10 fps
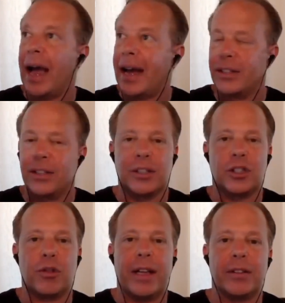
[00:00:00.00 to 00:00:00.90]
acts as a
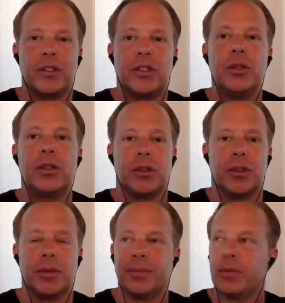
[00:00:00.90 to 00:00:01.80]

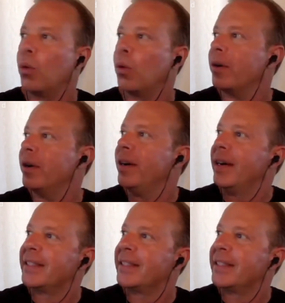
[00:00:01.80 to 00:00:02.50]
transducer, or